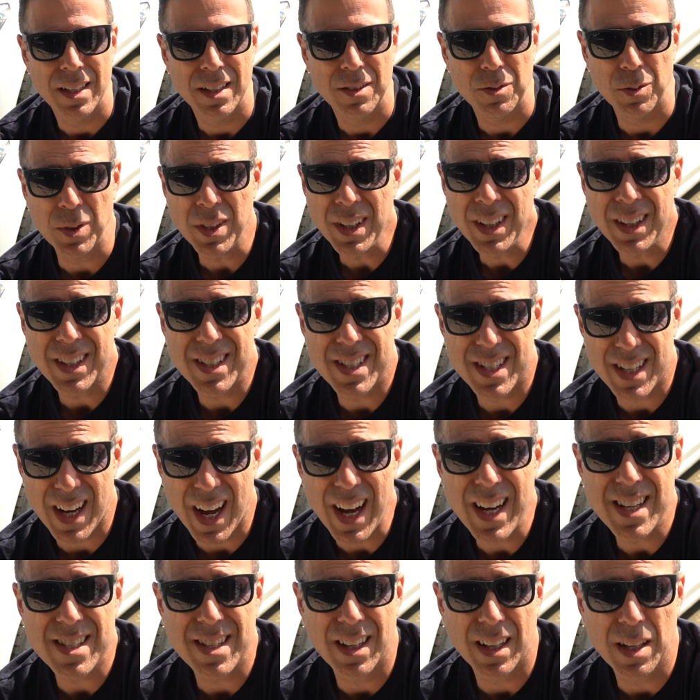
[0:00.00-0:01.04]
Really, the
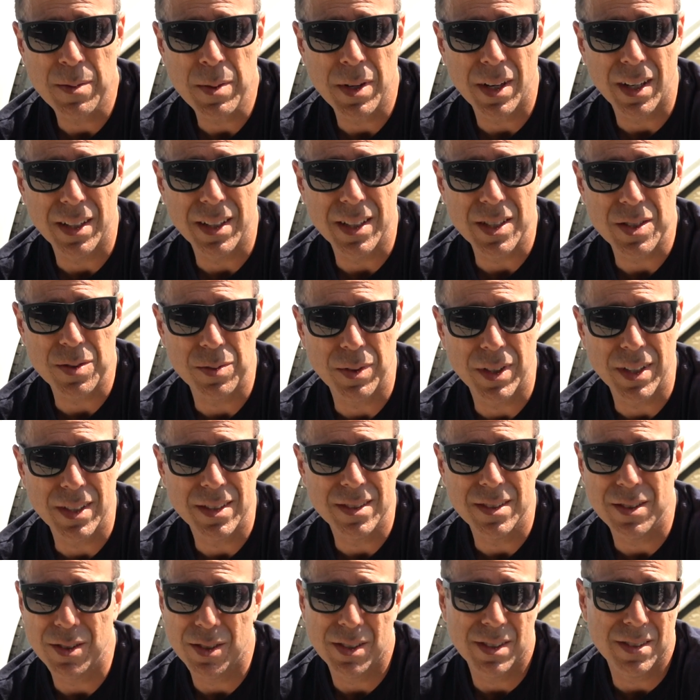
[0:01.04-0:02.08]
sky's the limit on this
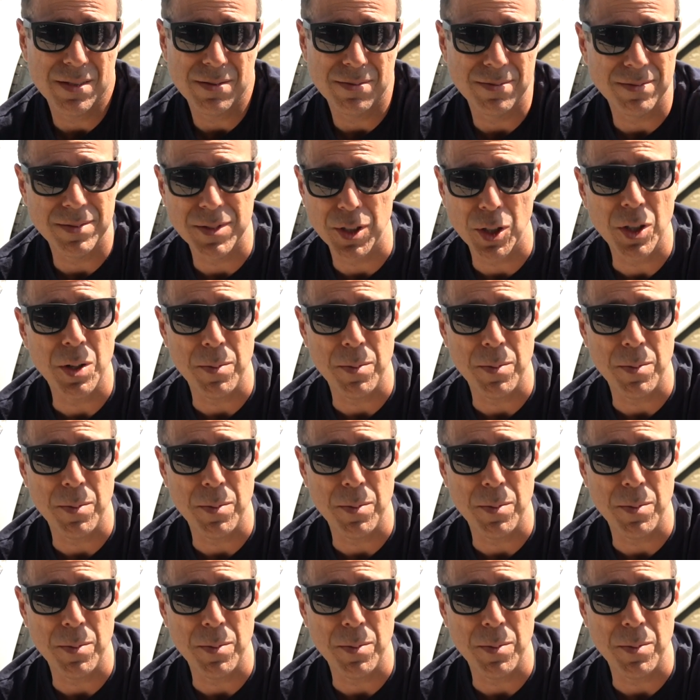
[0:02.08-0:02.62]
one, or your